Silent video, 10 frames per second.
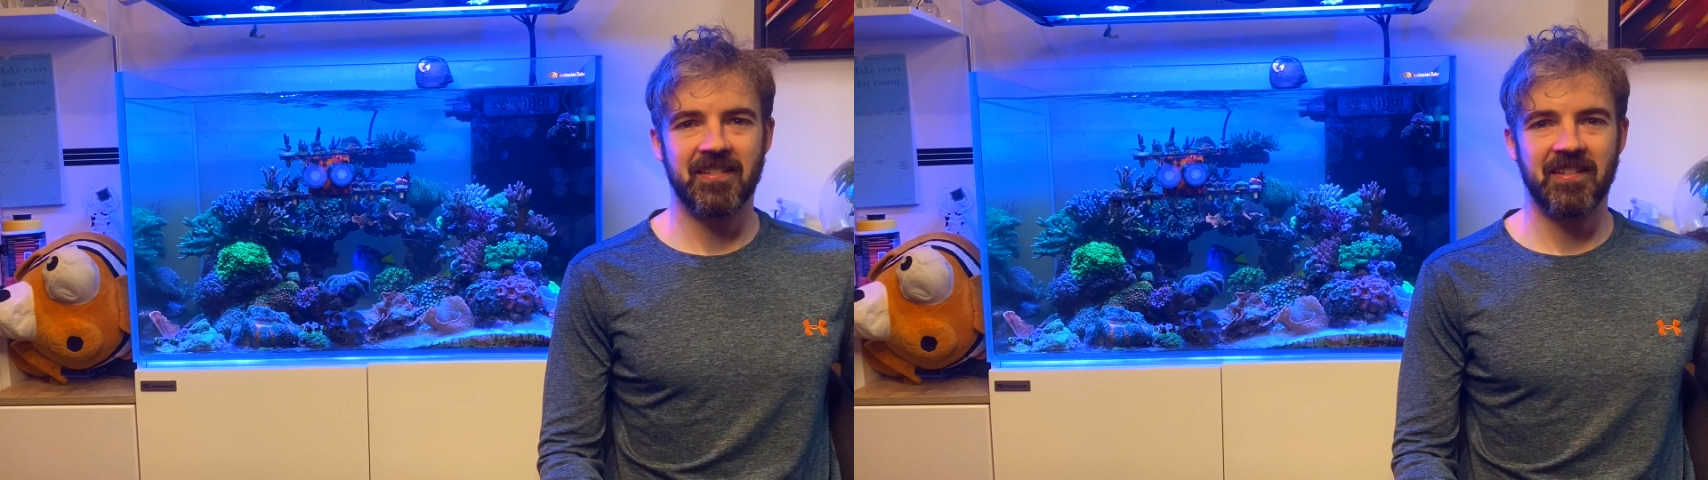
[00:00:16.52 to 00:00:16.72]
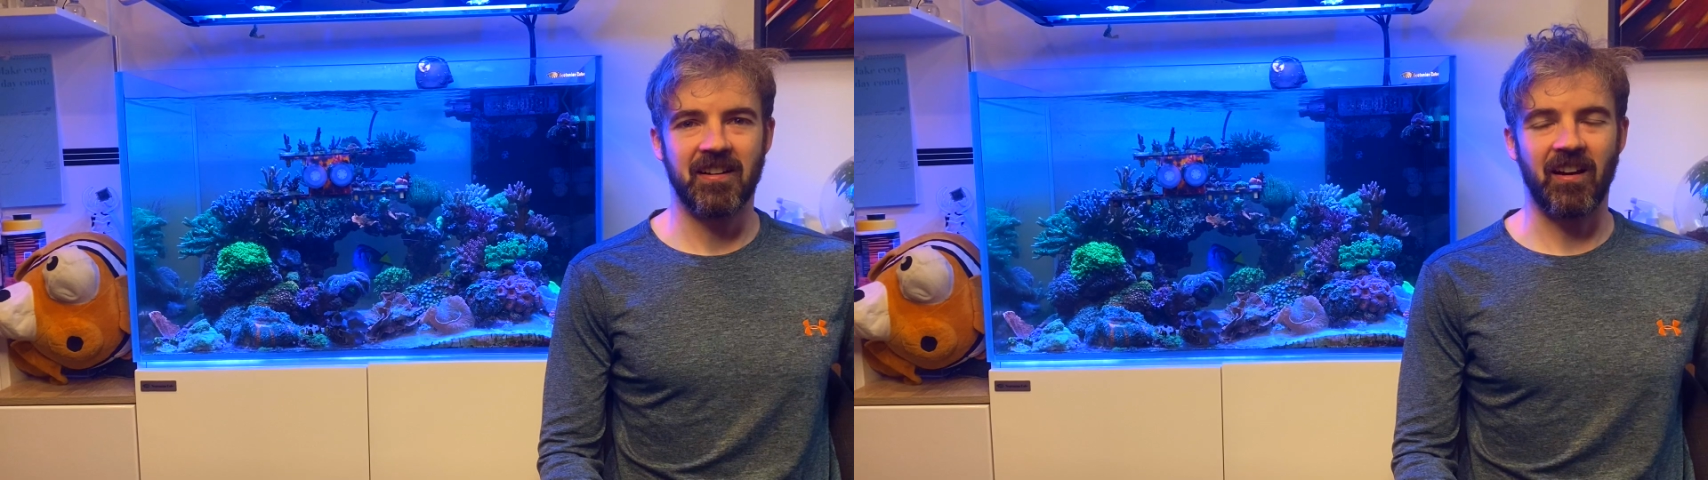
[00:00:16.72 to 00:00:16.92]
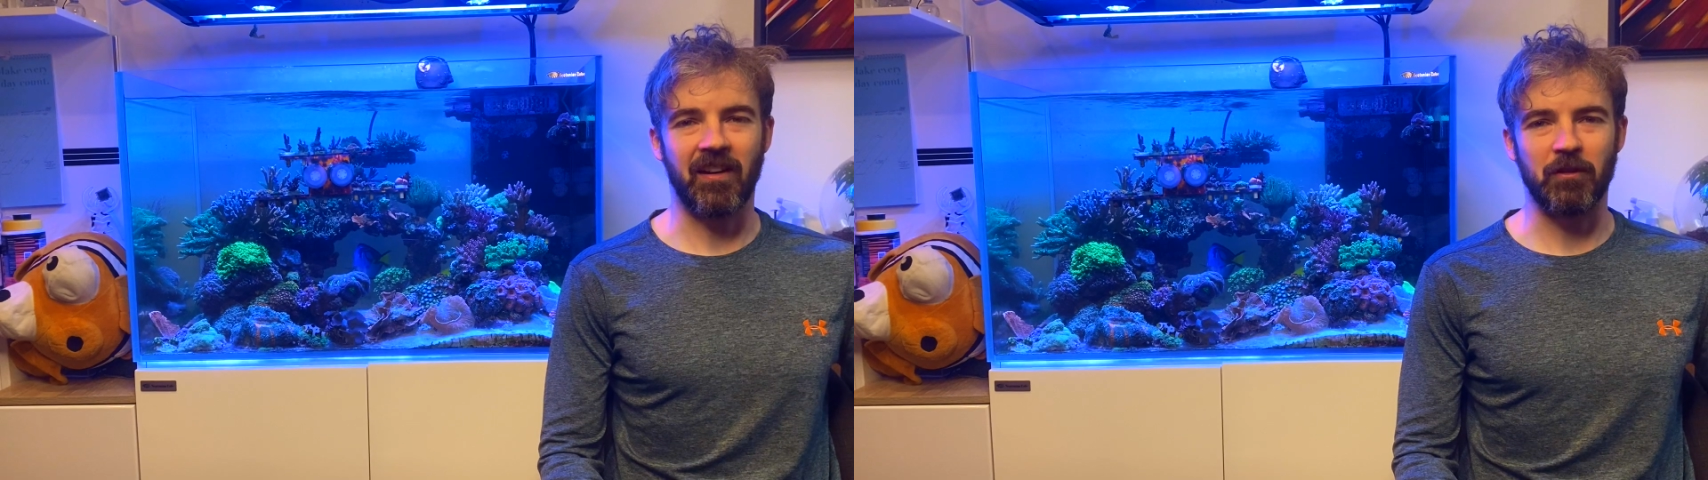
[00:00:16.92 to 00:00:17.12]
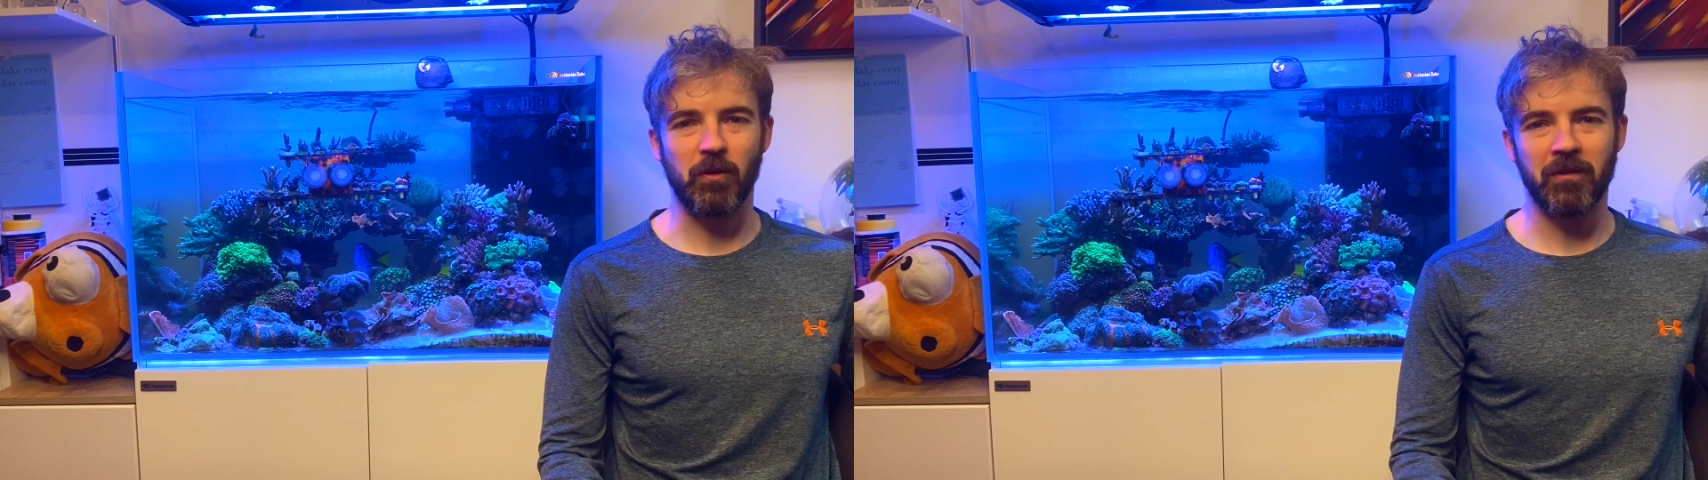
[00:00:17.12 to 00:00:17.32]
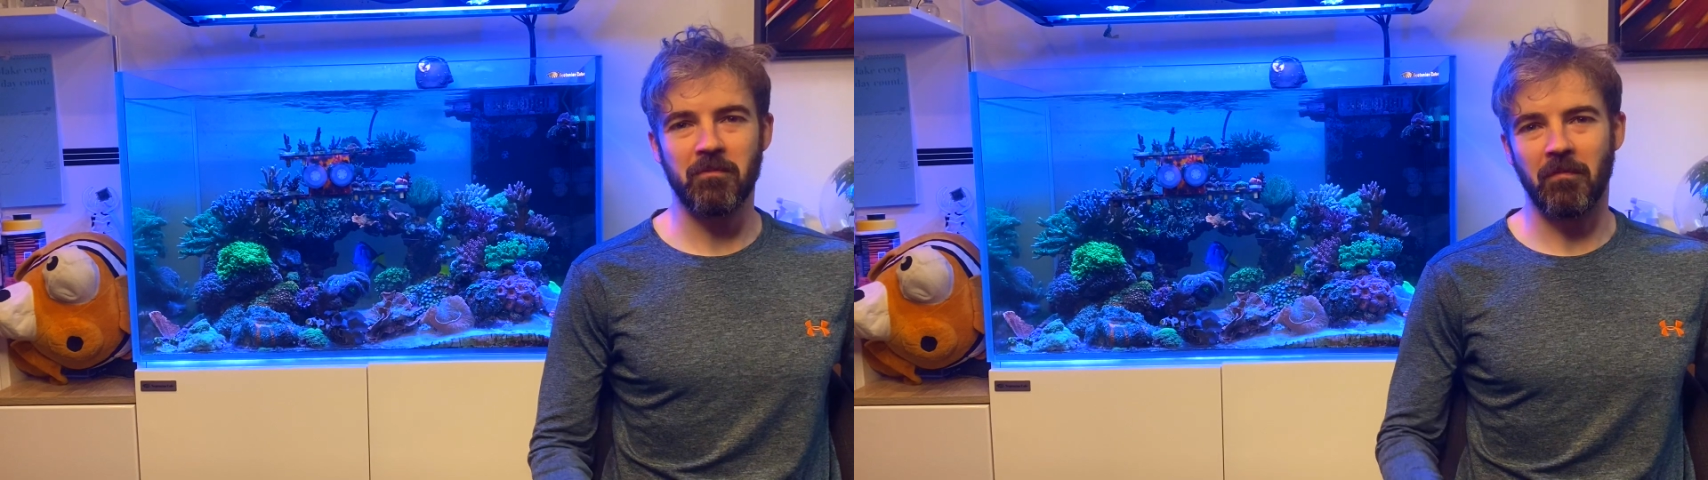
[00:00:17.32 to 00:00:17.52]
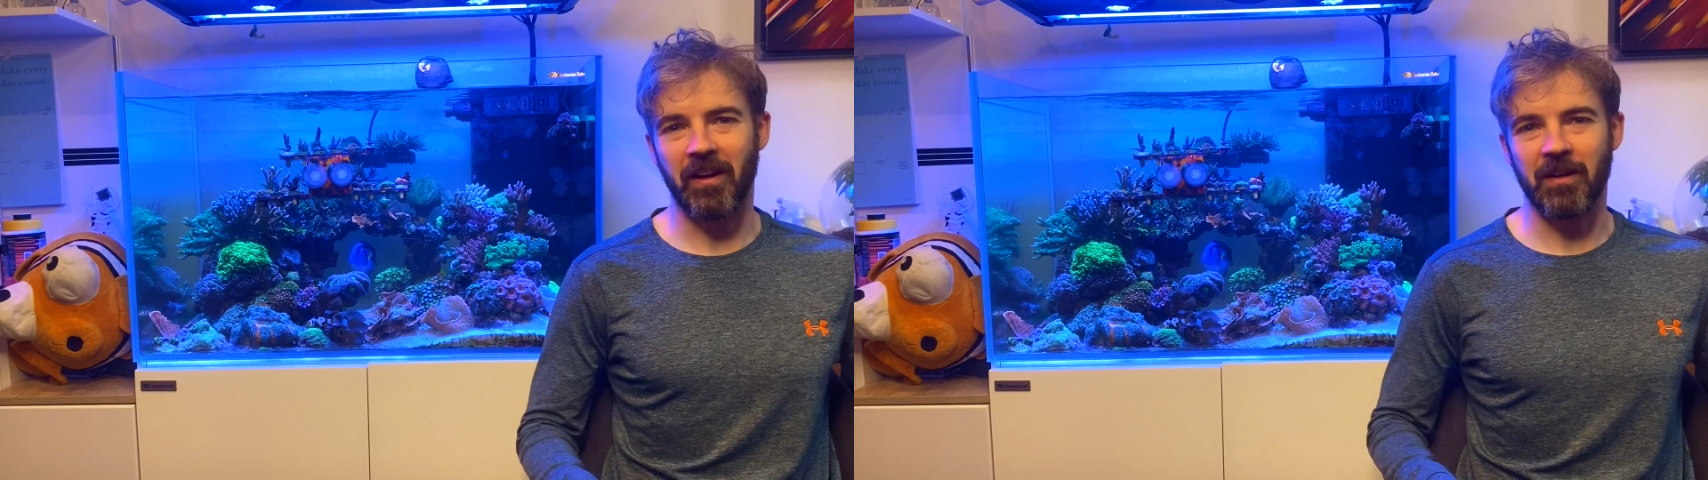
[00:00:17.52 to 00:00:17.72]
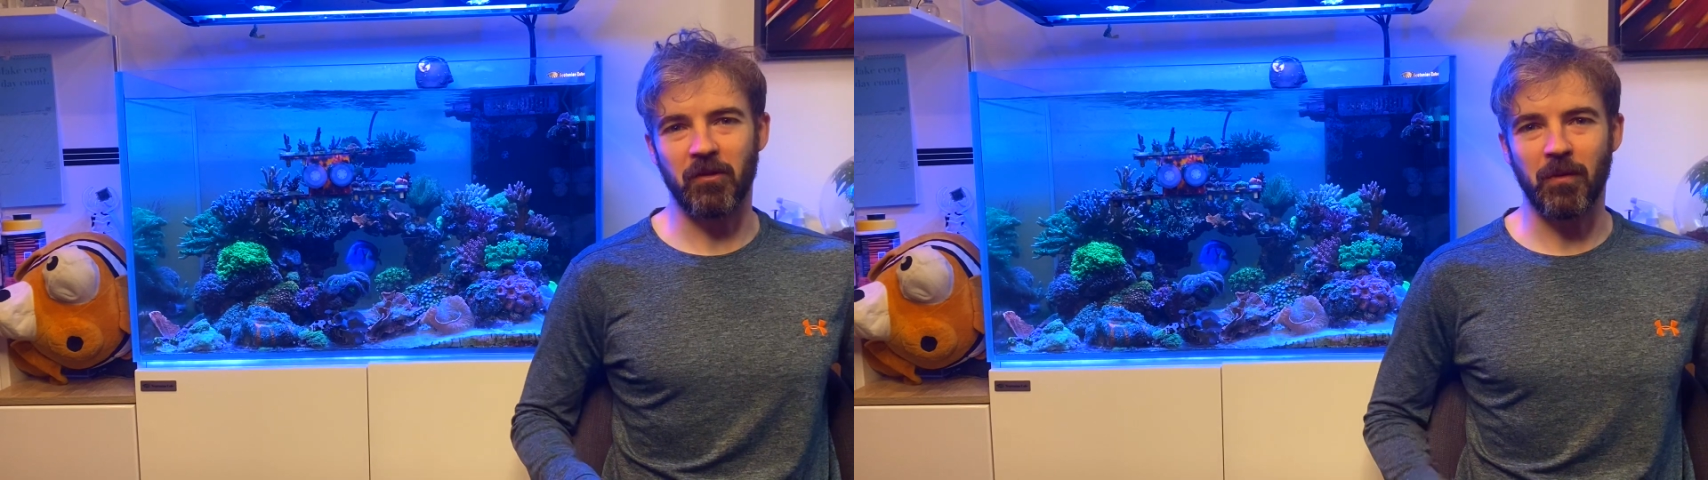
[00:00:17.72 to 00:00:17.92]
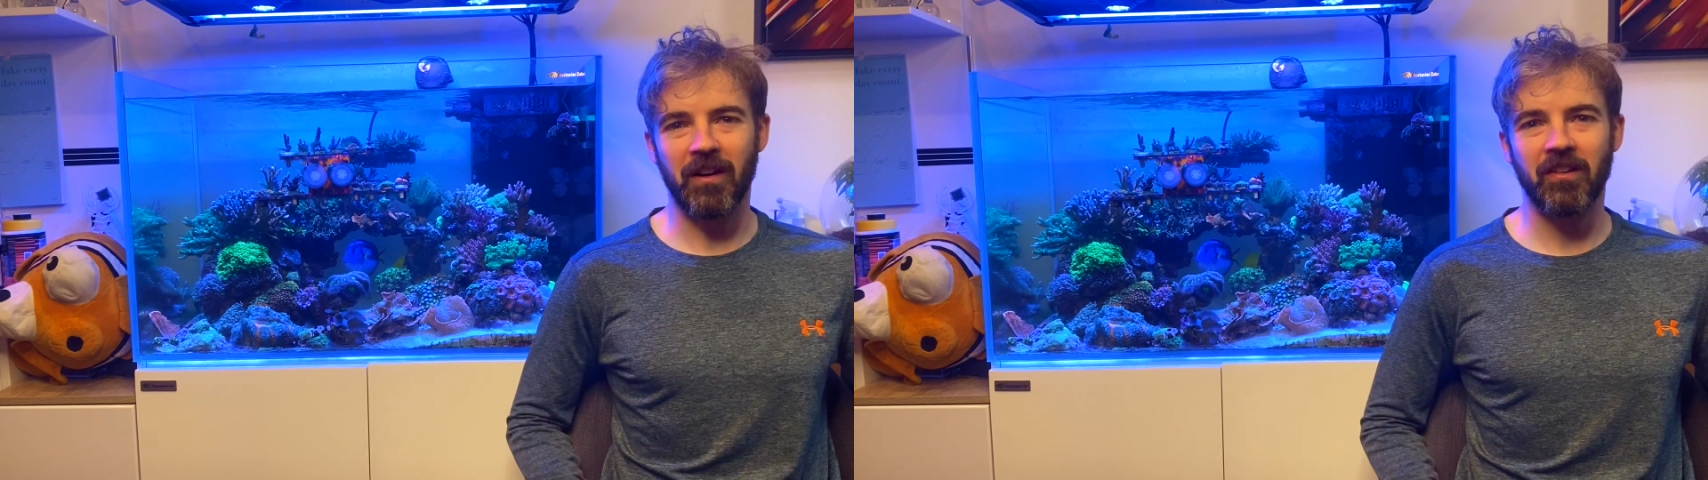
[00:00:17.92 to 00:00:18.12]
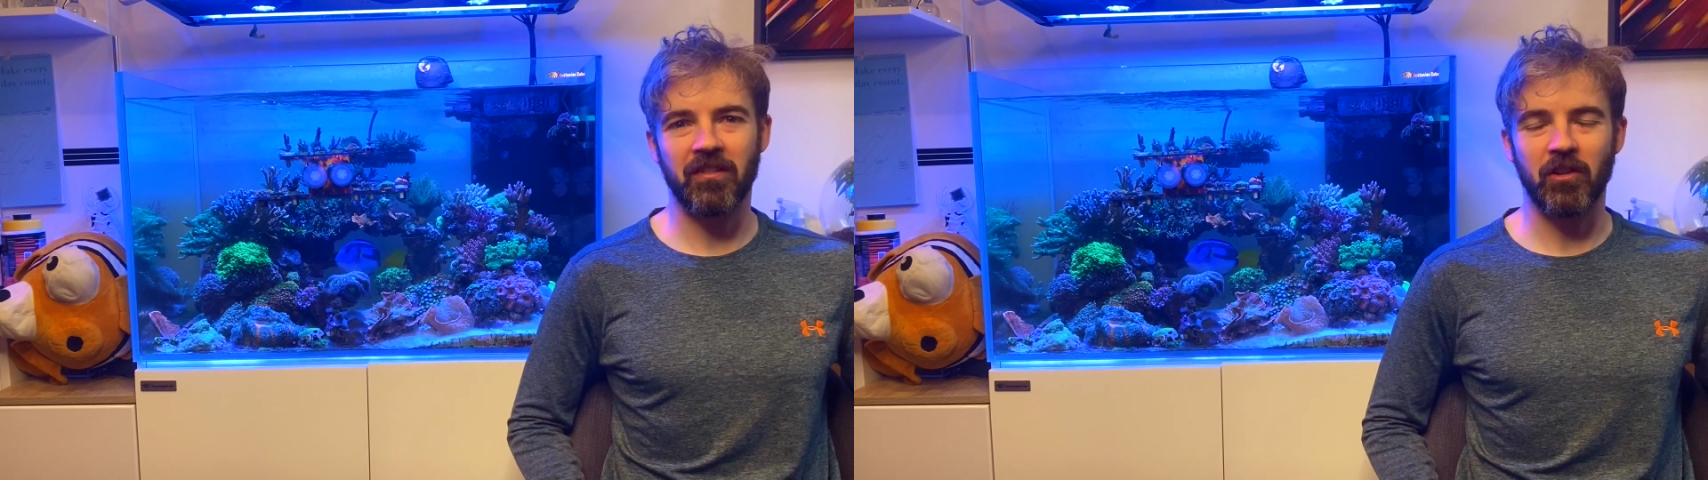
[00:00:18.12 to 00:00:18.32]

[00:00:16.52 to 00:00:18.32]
Hi everyone, my name is Marcus and